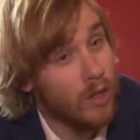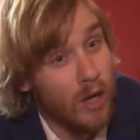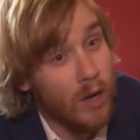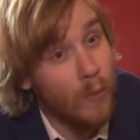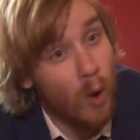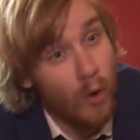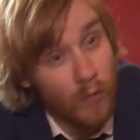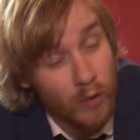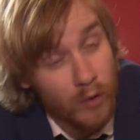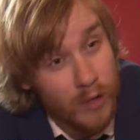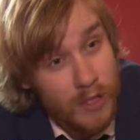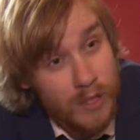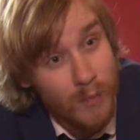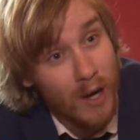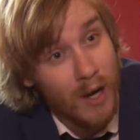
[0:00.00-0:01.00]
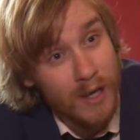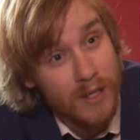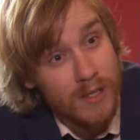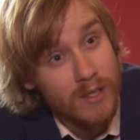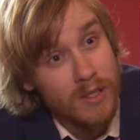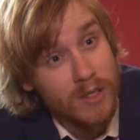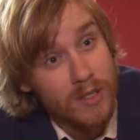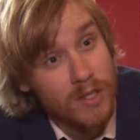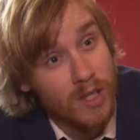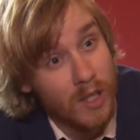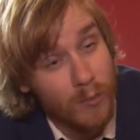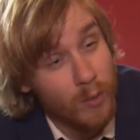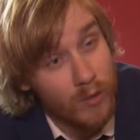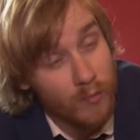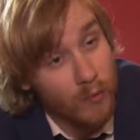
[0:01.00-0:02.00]
to come over. He's my
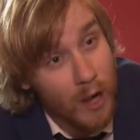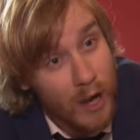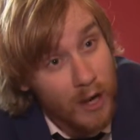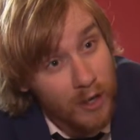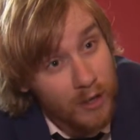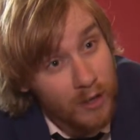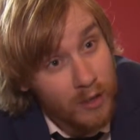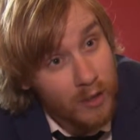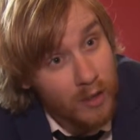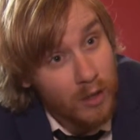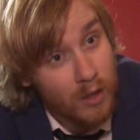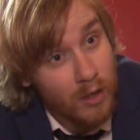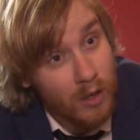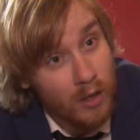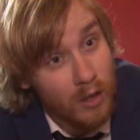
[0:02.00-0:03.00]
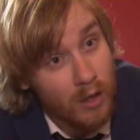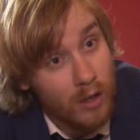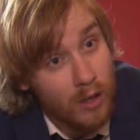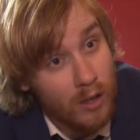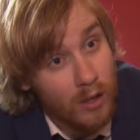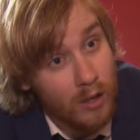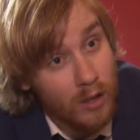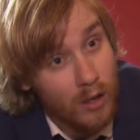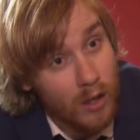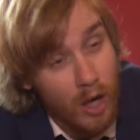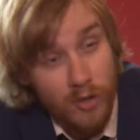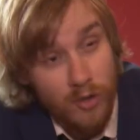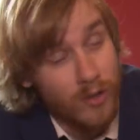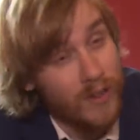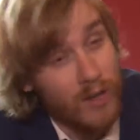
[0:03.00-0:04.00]
celebrity friend.
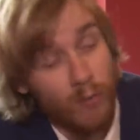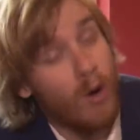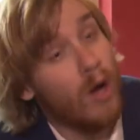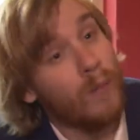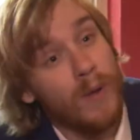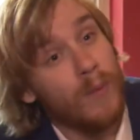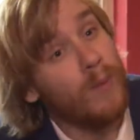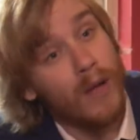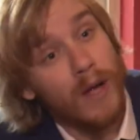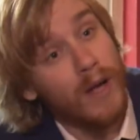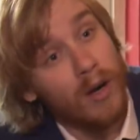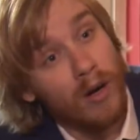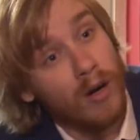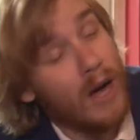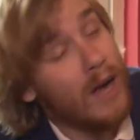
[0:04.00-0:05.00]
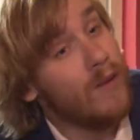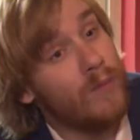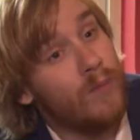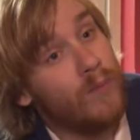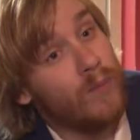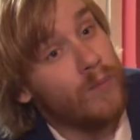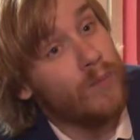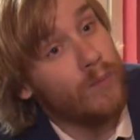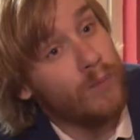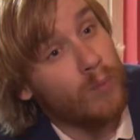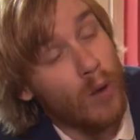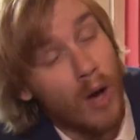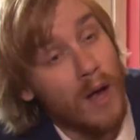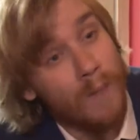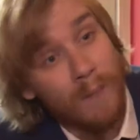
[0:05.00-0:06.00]
Oscar, that rugby player, I have
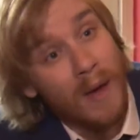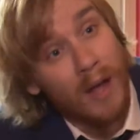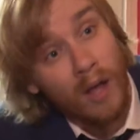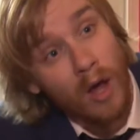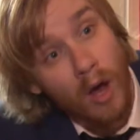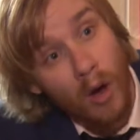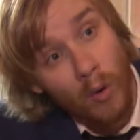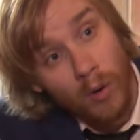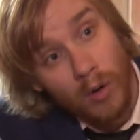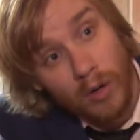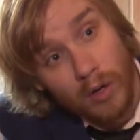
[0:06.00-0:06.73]
Brian Bellow.